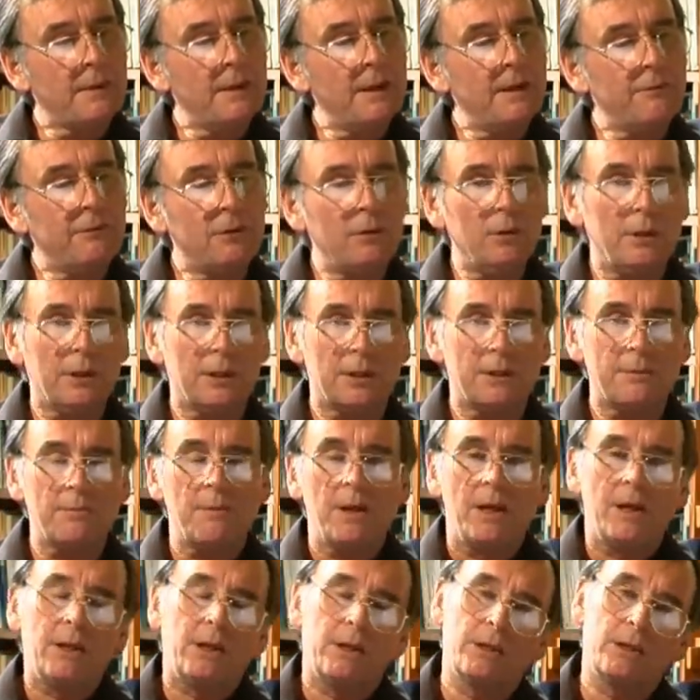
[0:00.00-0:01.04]
If you look at
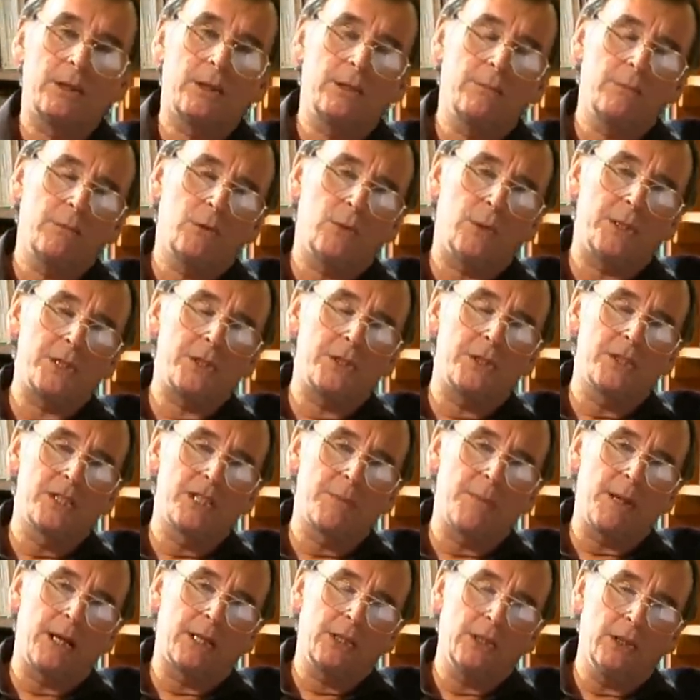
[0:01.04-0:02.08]
questions
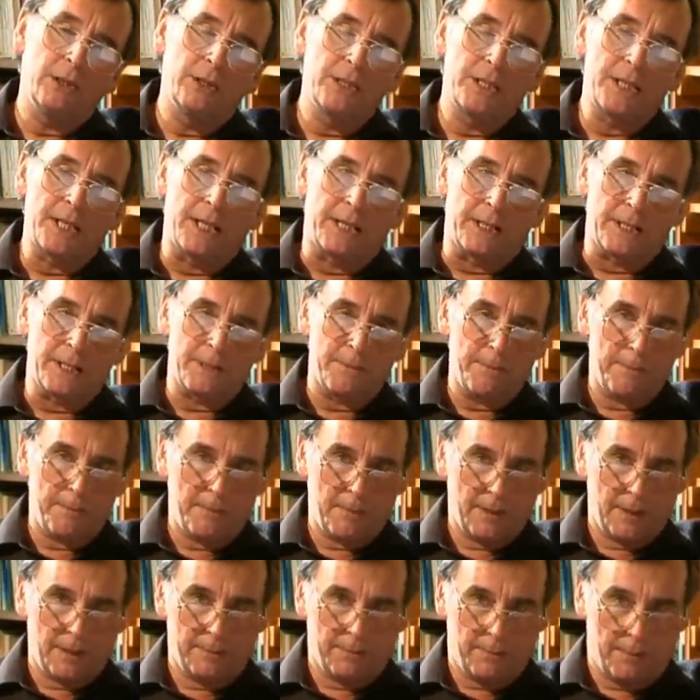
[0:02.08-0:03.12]
about content,
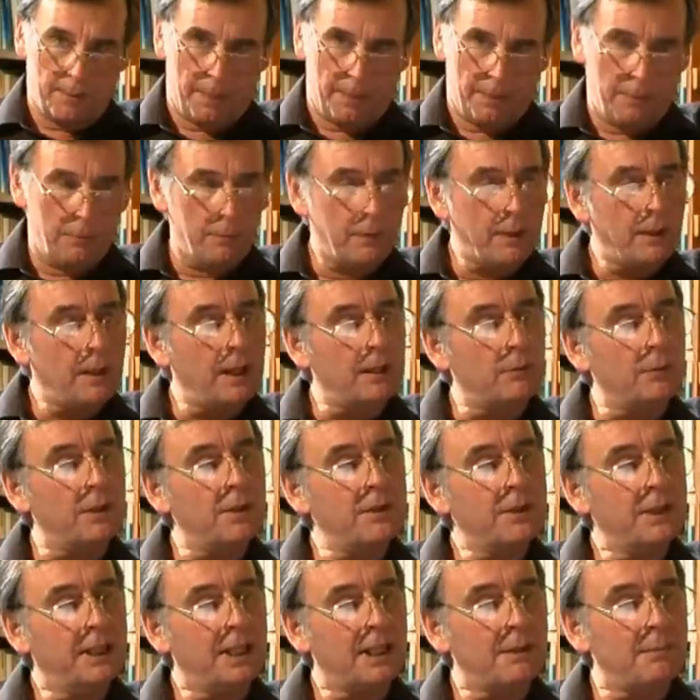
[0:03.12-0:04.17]
and we're
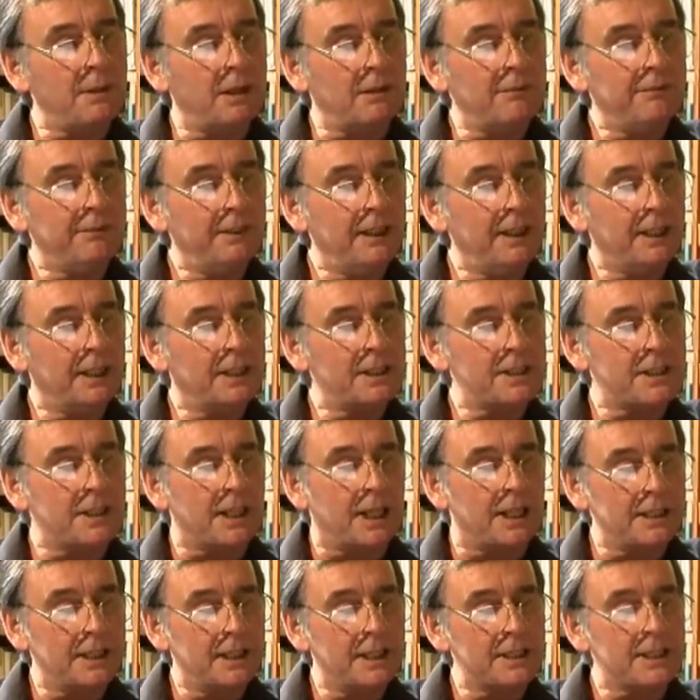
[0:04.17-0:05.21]
thinking about feelings and
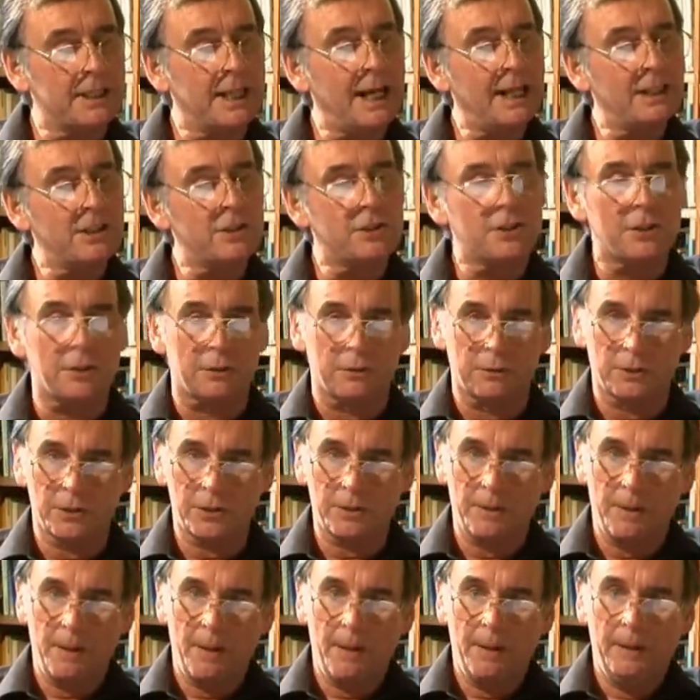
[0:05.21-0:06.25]
ideas and
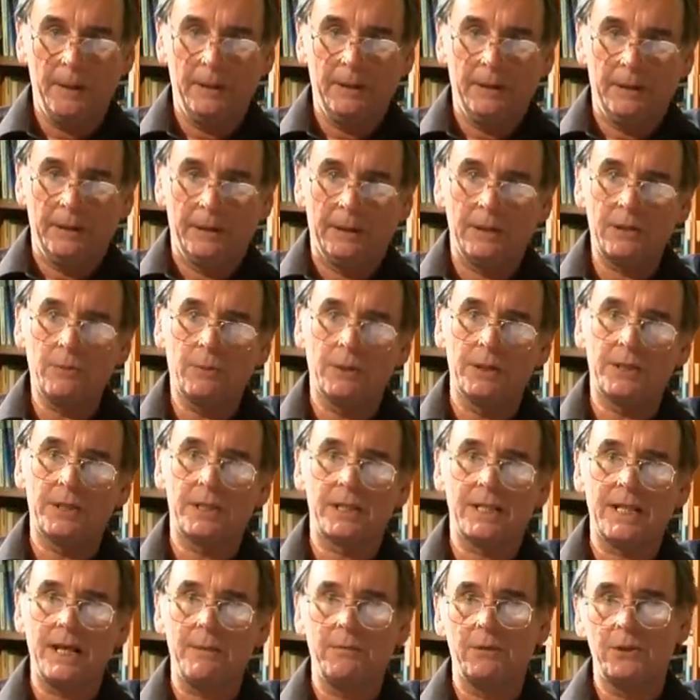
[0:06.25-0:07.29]
attitudes, it's worth
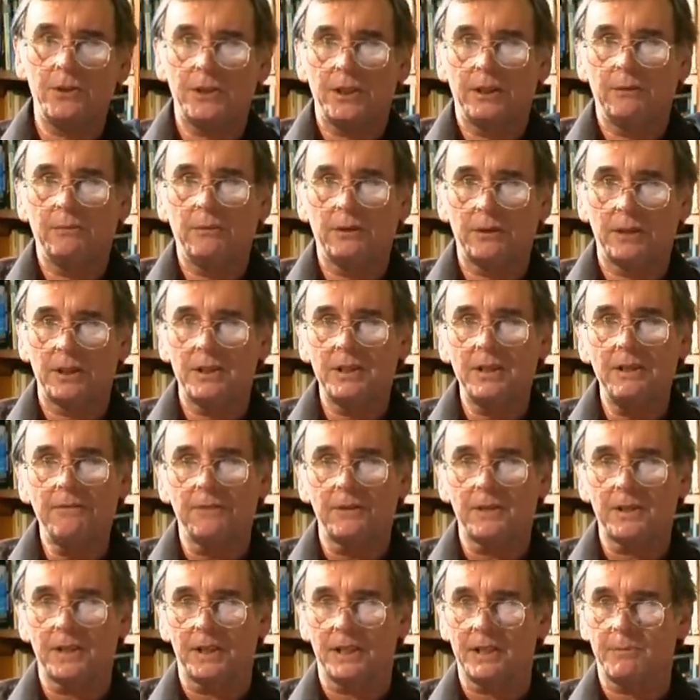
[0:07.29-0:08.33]
establishing what the
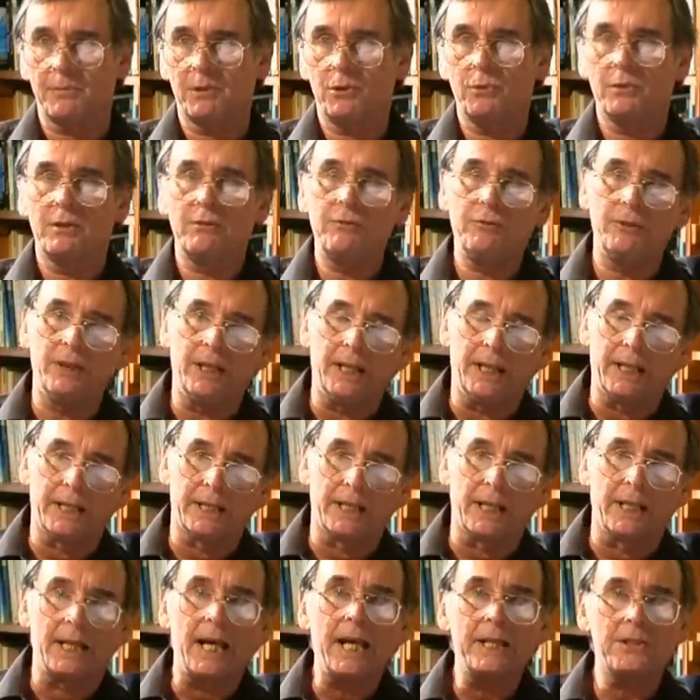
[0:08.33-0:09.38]
difference is between a feeling
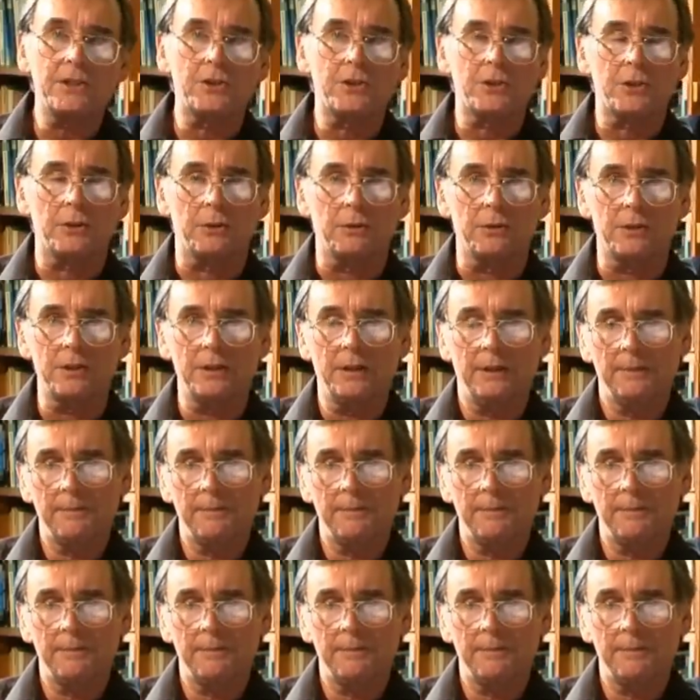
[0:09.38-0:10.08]
and an attitude.